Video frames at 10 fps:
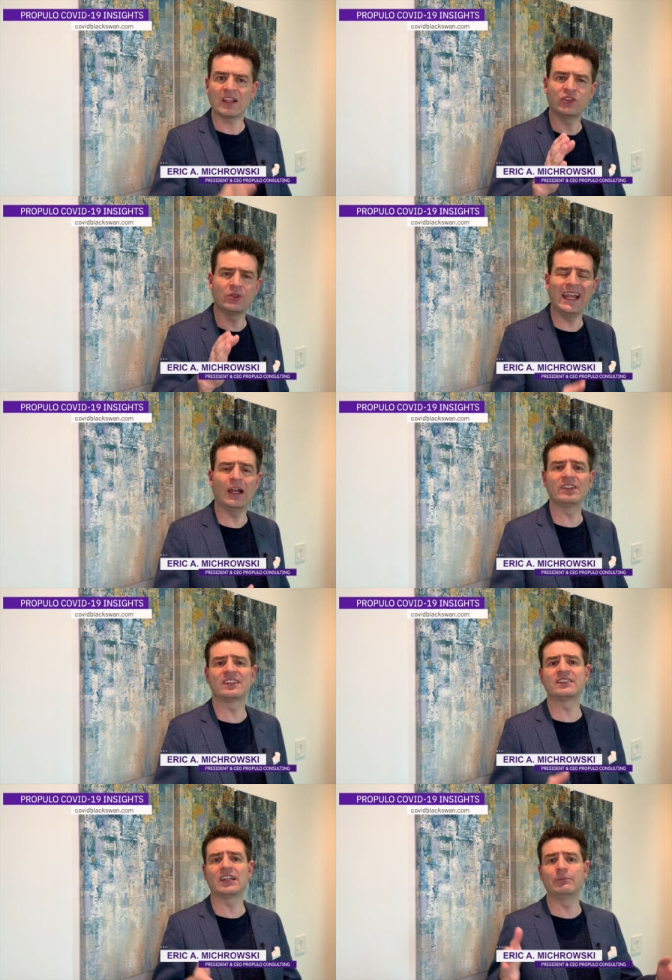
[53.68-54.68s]
So now is
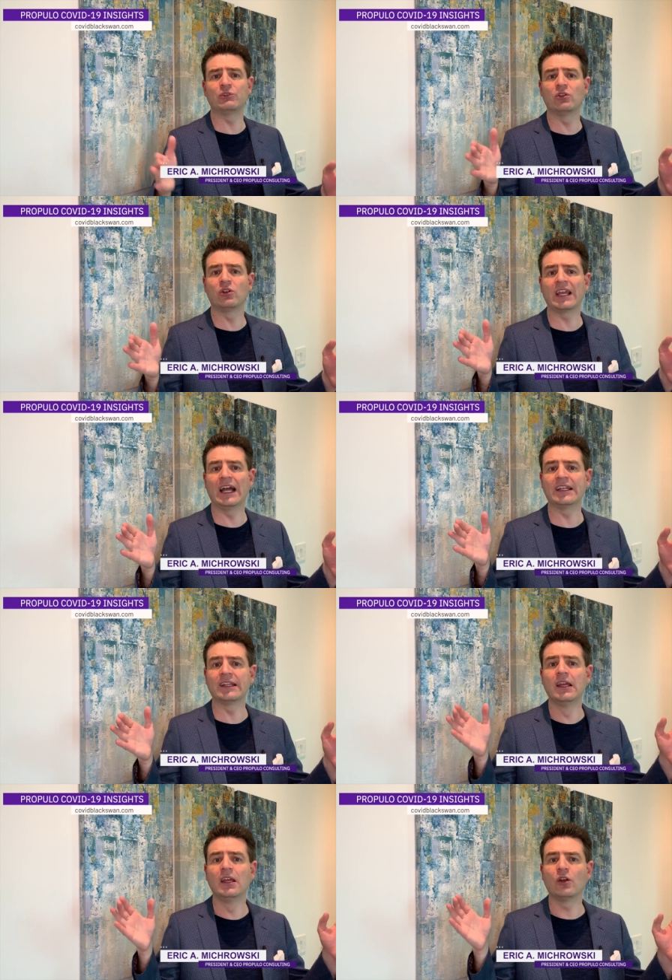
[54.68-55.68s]
the time to look
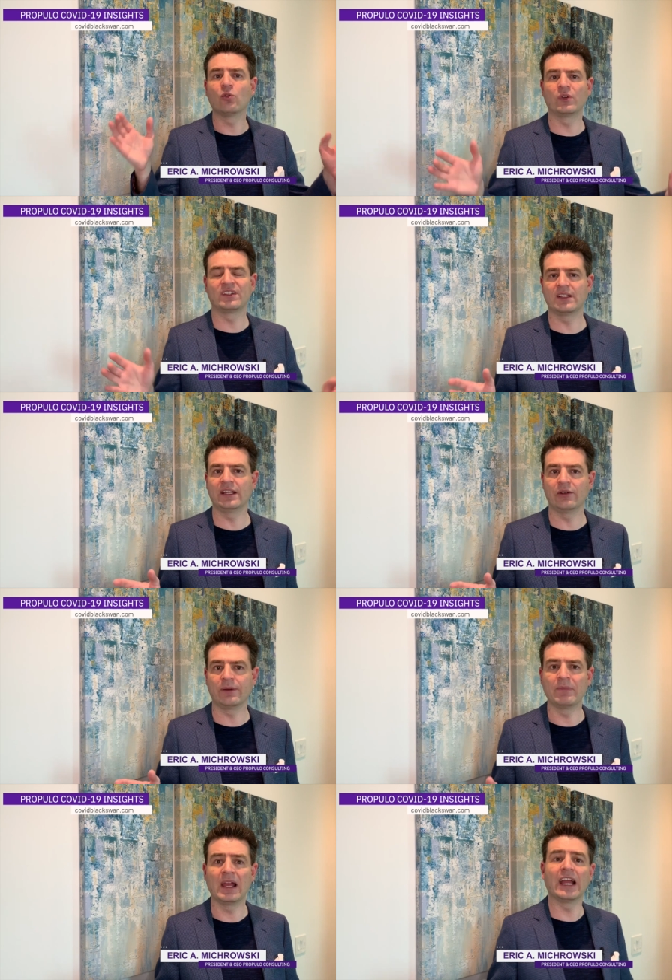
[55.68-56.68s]
at risk layering.
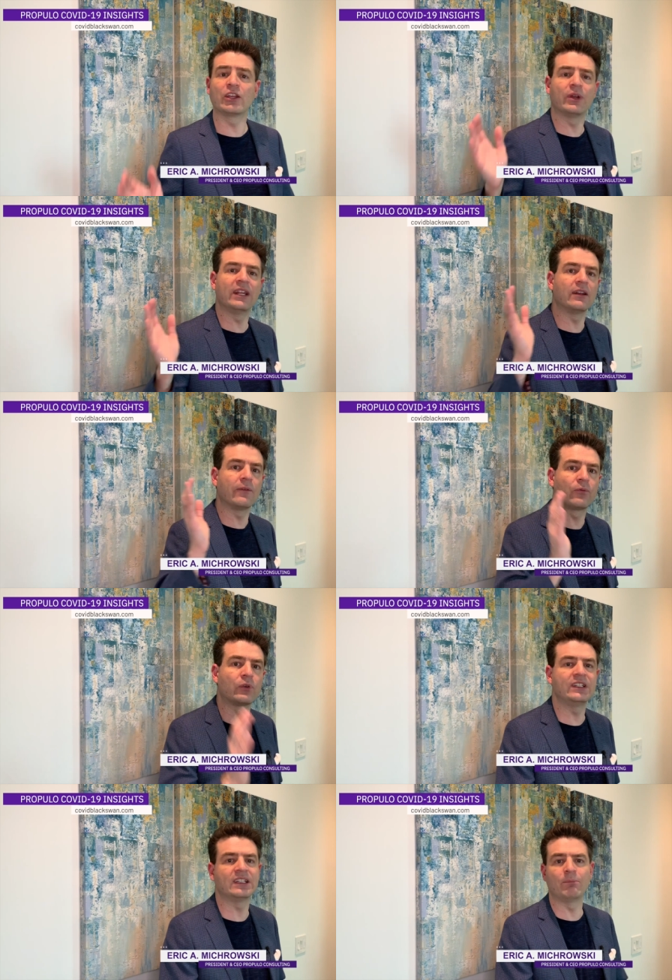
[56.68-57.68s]
I created a
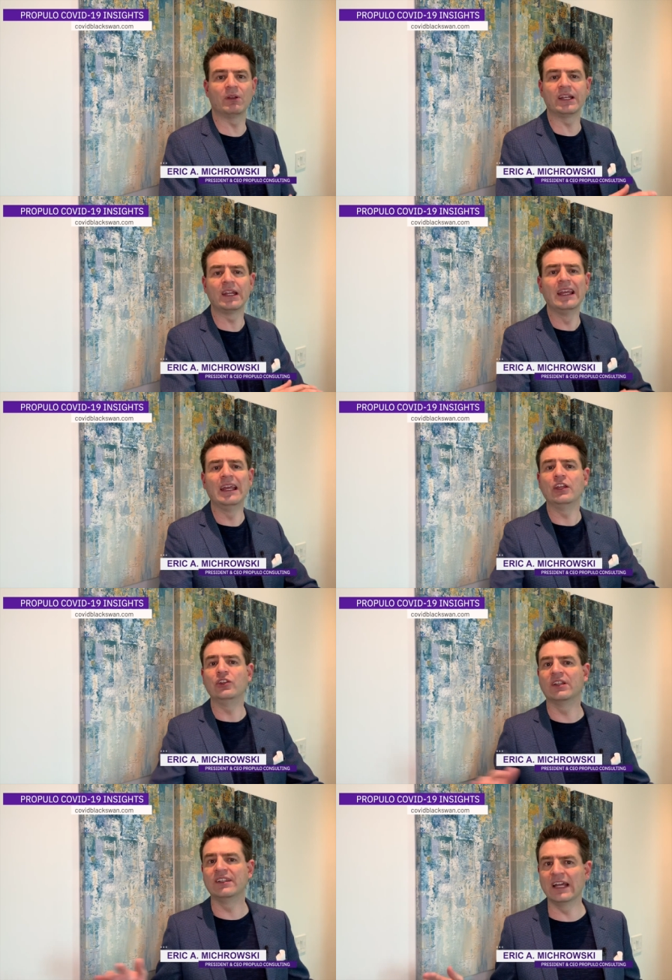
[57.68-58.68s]
free template.
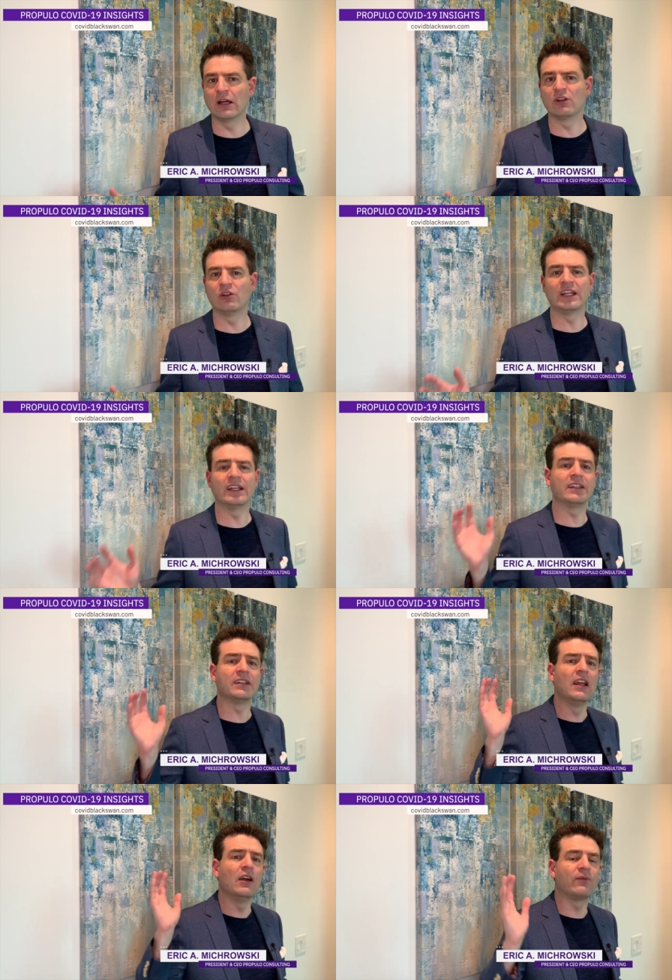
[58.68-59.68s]
You can download
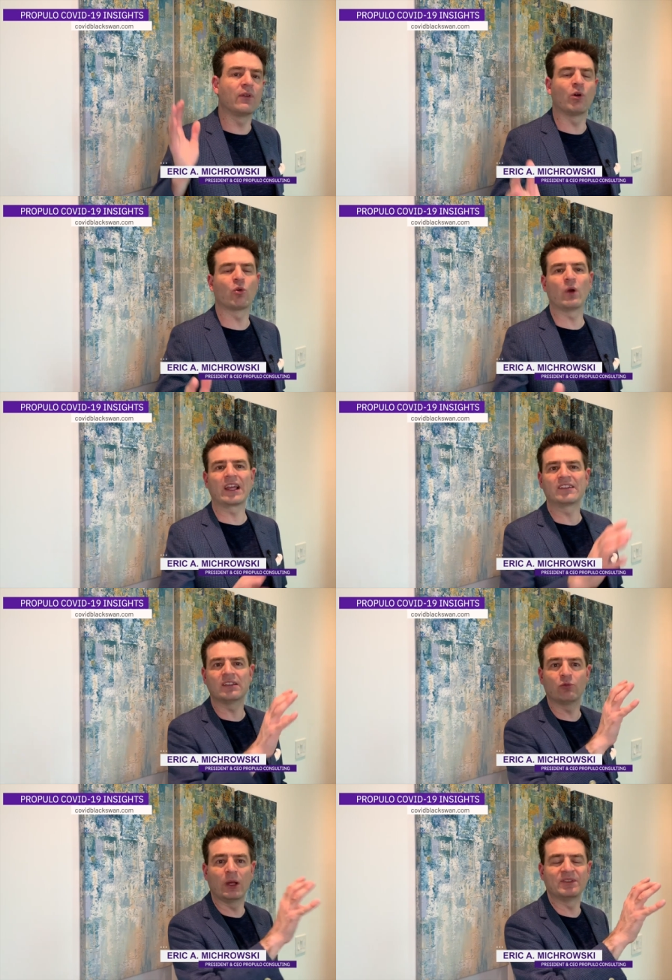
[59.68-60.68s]
it from our wex-
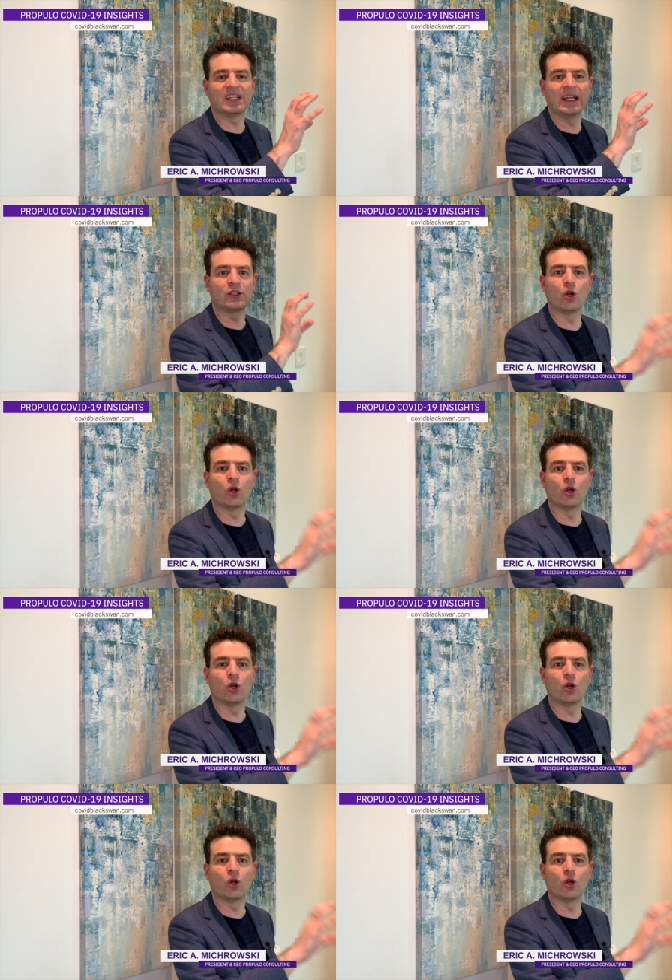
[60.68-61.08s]
website,